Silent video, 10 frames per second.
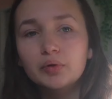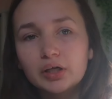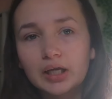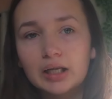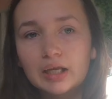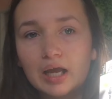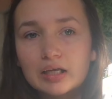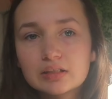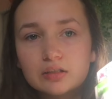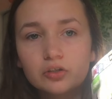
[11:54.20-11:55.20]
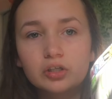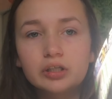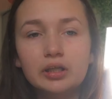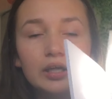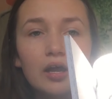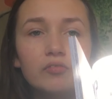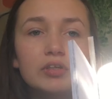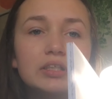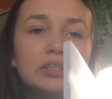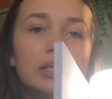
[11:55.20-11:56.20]
book and it has literally like every
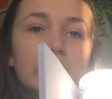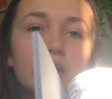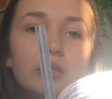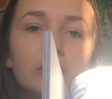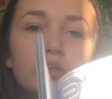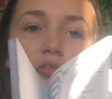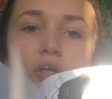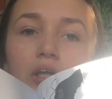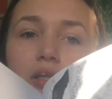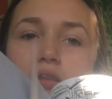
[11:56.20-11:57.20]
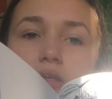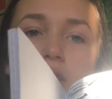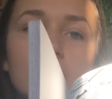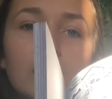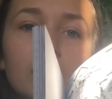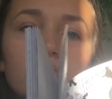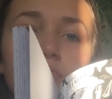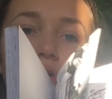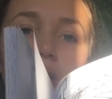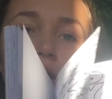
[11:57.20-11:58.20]
city you could think of
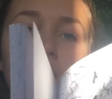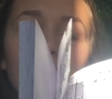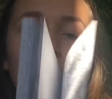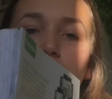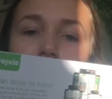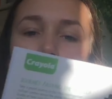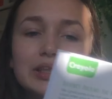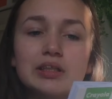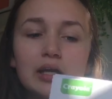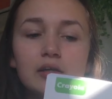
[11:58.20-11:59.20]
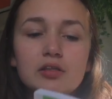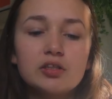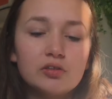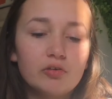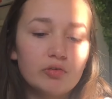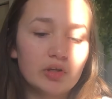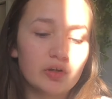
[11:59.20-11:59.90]
I'm excited to do New